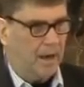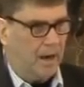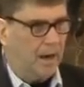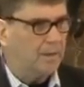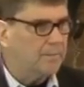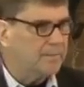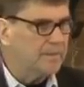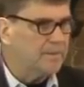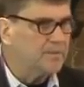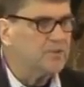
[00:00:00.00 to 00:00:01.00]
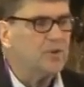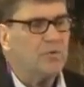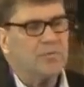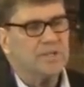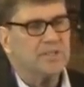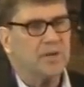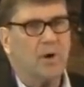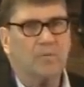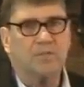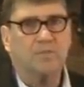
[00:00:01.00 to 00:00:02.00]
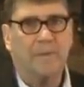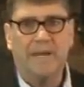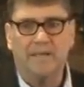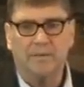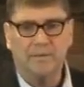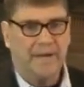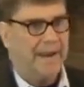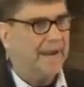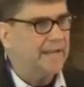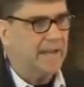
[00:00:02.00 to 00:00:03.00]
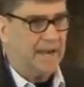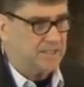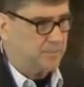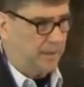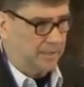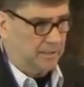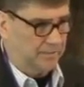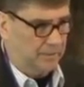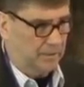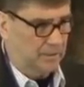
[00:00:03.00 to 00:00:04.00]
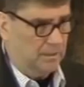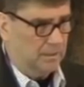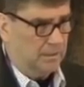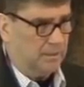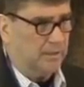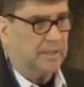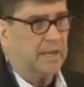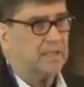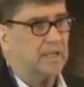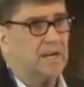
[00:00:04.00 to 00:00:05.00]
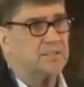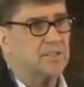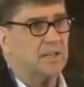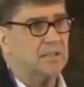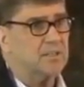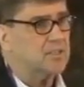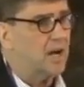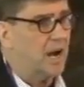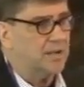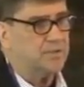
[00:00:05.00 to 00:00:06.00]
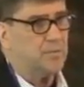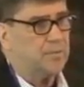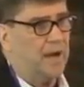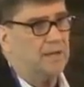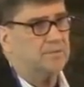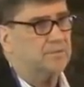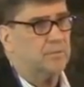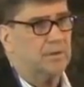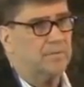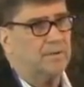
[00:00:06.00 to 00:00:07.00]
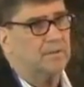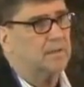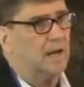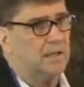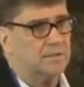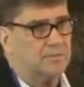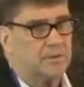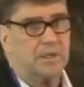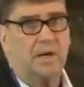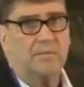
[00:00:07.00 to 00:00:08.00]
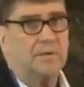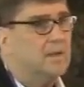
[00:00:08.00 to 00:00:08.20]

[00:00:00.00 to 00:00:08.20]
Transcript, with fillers: Uh, there's no reason to overspend on any aspect of it. You know, you got guys selling design two thousand dollars, twenty-five hundred dollars for a cover.